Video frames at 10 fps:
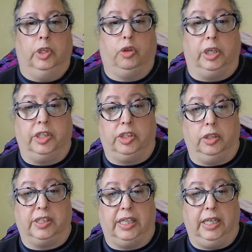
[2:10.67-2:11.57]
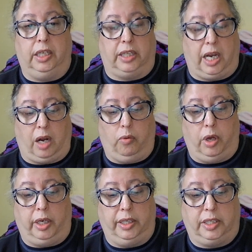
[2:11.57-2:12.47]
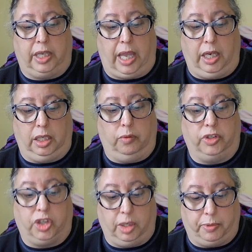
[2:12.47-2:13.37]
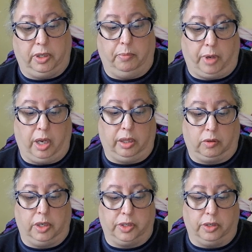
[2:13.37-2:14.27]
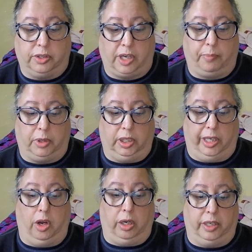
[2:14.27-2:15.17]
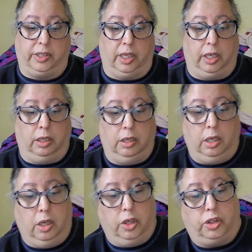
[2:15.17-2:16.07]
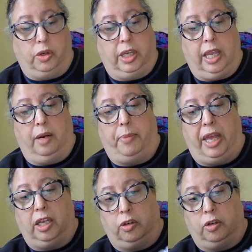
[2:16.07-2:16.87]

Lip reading: crystals in it that I wanted to get, and it was cheaper than buying the crystals separately, honestly. So you get a bag of